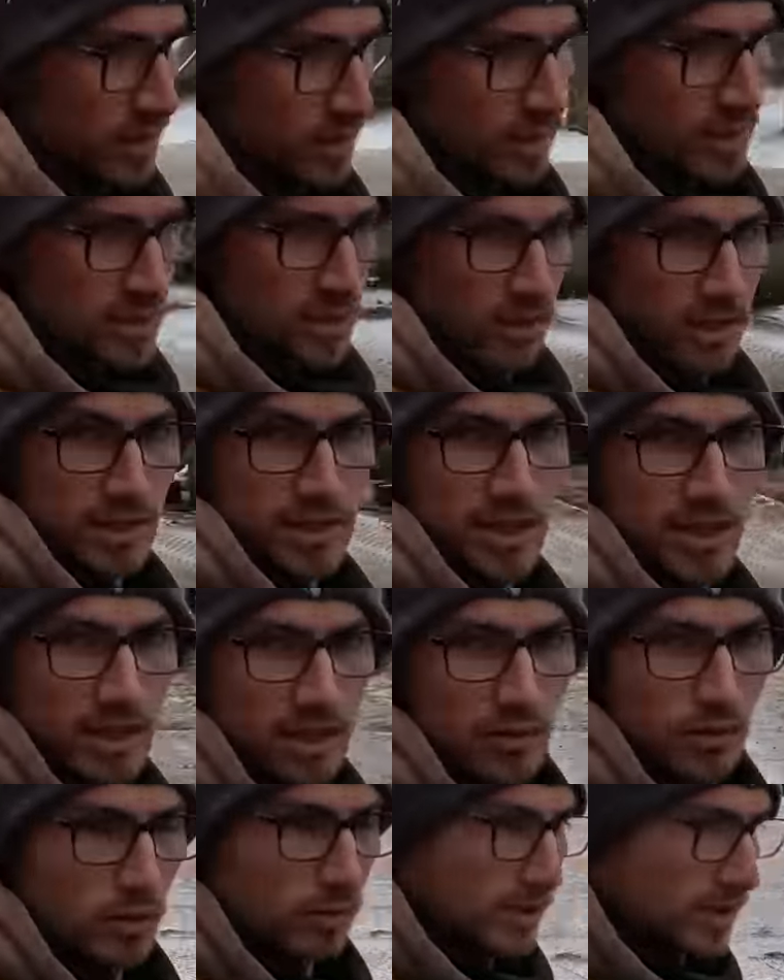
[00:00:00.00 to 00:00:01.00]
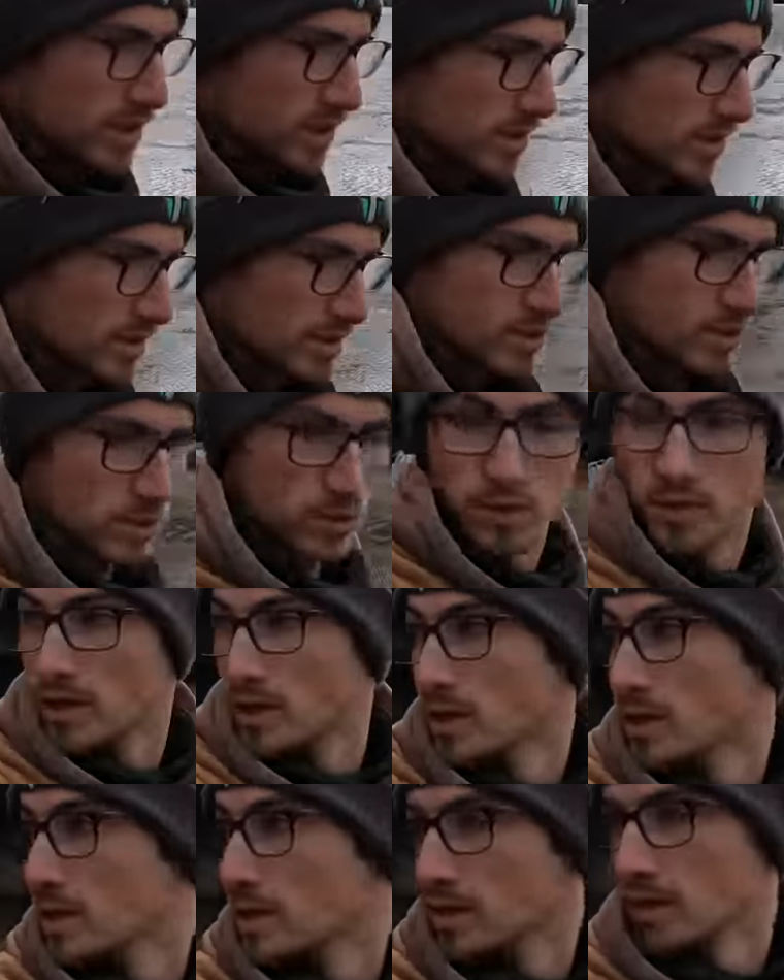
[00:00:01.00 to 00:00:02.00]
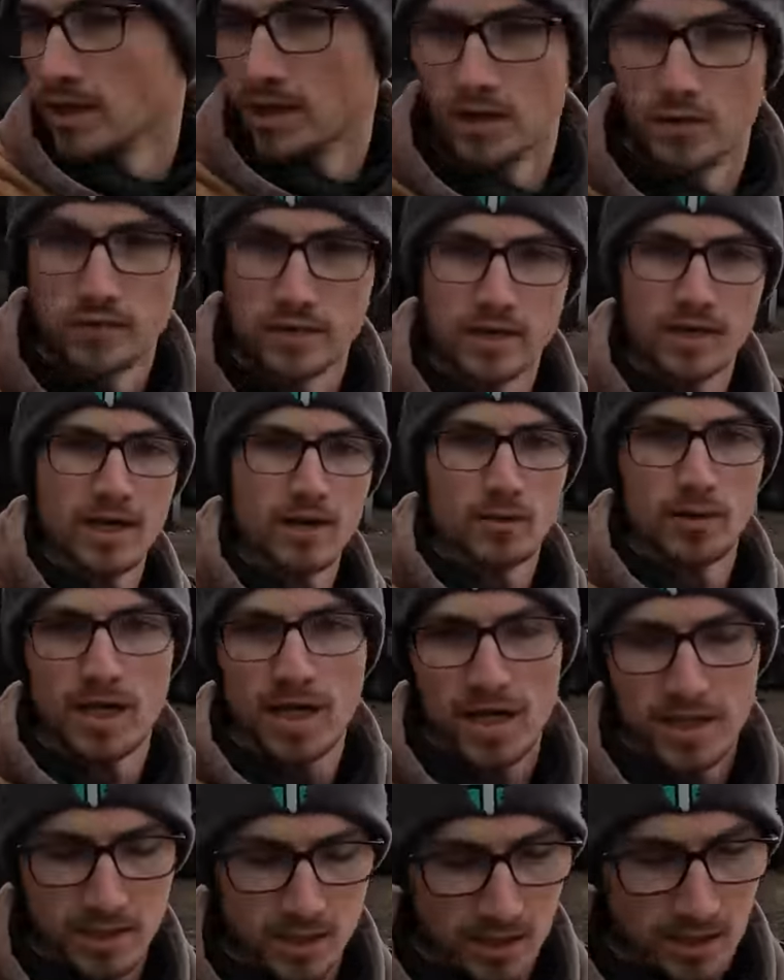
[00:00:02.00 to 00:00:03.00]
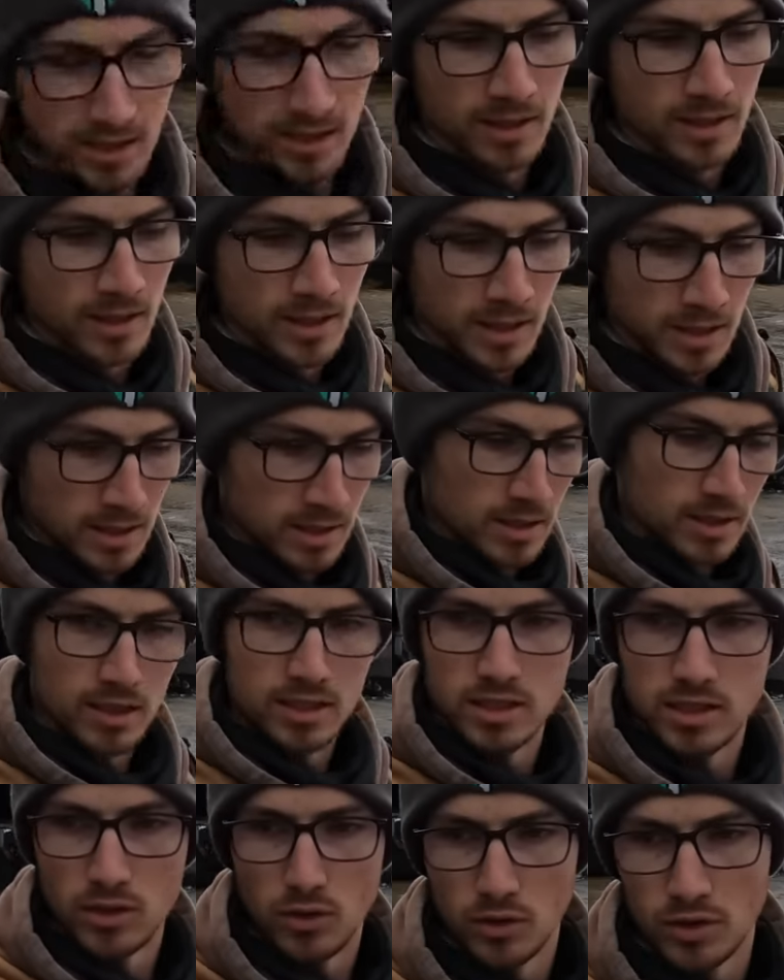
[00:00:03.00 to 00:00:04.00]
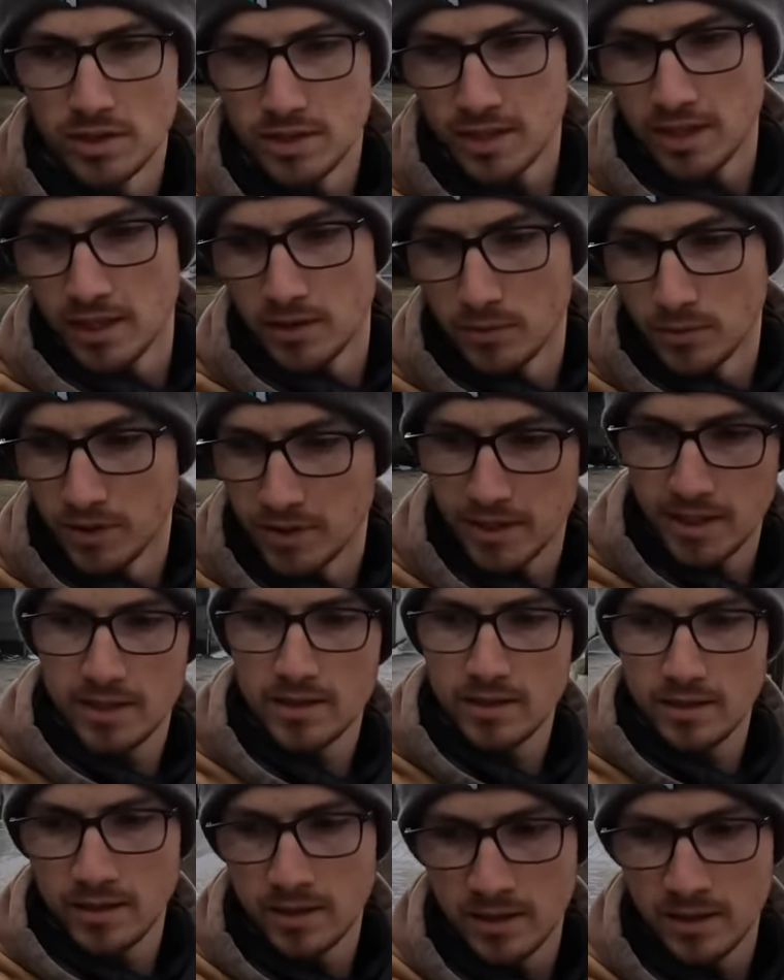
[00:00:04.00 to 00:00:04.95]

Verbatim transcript: It's done exactly what we needed it to. Hopefully that will last as long as the other one did.